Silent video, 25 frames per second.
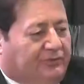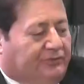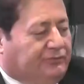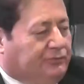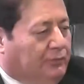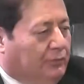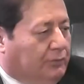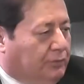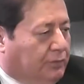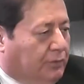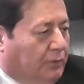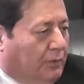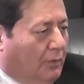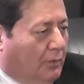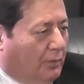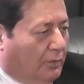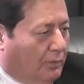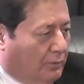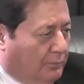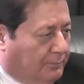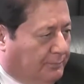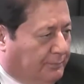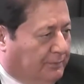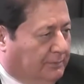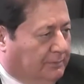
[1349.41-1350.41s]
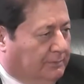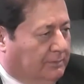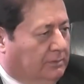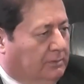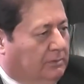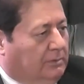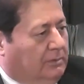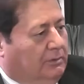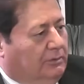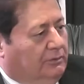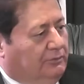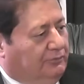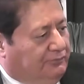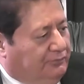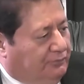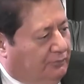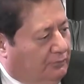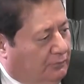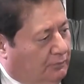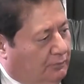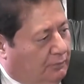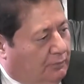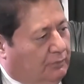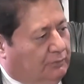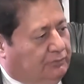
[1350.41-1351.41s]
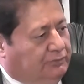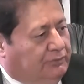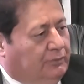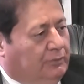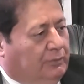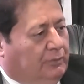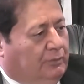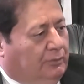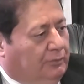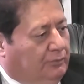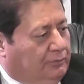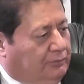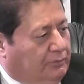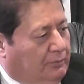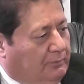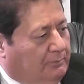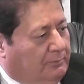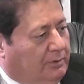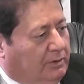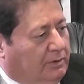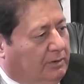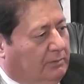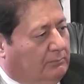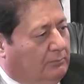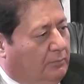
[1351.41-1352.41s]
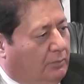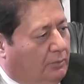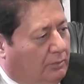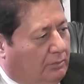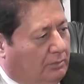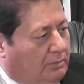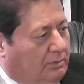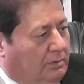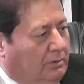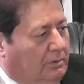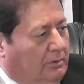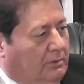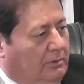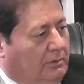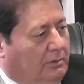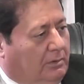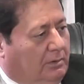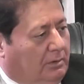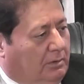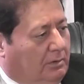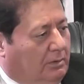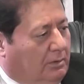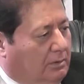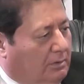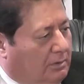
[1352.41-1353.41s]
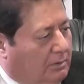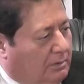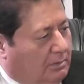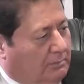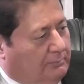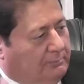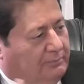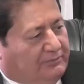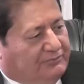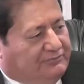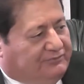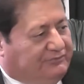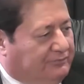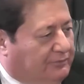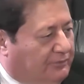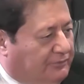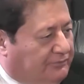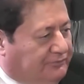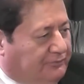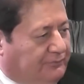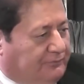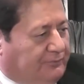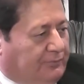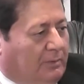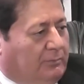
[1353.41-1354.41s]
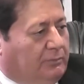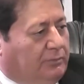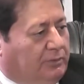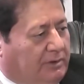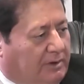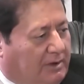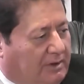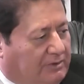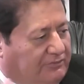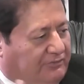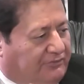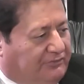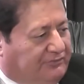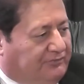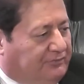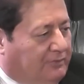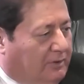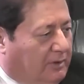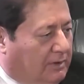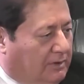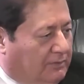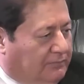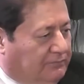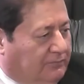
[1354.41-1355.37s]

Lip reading: Turkey open to bring more business from United States?